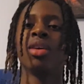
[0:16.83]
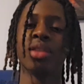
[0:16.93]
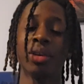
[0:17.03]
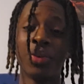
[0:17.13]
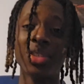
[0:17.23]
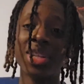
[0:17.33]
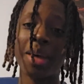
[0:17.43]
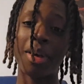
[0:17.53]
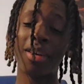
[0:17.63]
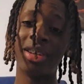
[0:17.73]
The first
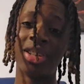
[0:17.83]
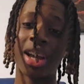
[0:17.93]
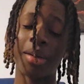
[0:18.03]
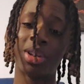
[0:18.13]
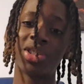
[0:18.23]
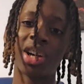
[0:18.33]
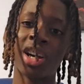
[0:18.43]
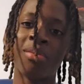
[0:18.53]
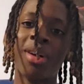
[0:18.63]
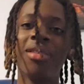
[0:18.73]
type of energy I'm going to
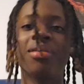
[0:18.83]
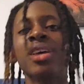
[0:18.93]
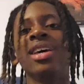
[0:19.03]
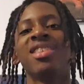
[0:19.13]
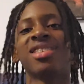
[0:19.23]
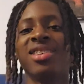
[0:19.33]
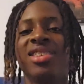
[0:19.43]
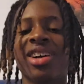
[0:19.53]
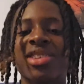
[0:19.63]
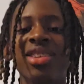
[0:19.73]
talk about is
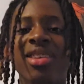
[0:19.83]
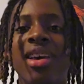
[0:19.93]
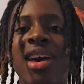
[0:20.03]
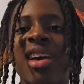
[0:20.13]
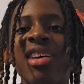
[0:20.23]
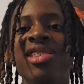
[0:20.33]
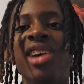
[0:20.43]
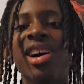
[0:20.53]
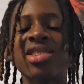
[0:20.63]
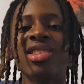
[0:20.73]
conduction.
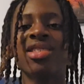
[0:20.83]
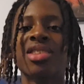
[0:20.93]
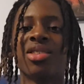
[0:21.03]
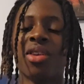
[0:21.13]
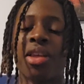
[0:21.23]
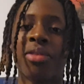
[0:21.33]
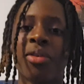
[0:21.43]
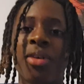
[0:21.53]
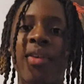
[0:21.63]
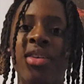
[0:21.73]
Conduction is the
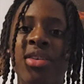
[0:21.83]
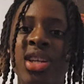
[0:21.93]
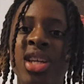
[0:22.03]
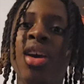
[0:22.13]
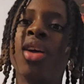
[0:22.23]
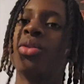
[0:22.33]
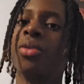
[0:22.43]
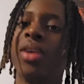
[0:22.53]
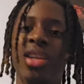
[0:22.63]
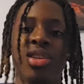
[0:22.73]
transfer of energy through any